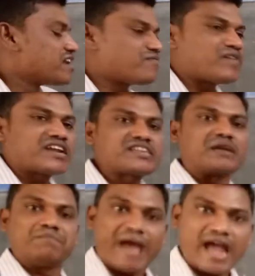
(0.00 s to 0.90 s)

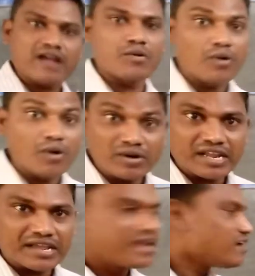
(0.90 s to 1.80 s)
reflected back
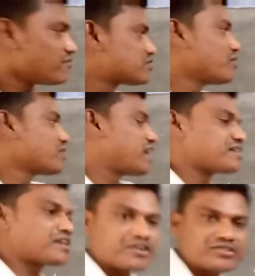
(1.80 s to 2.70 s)
only without
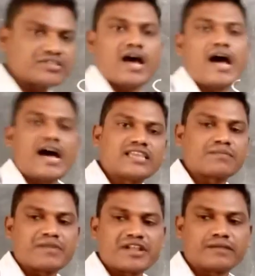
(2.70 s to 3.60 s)
entering into the
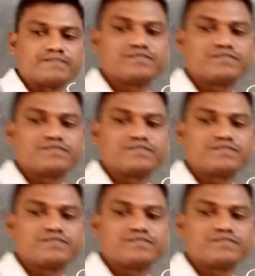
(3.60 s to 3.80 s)
other medium.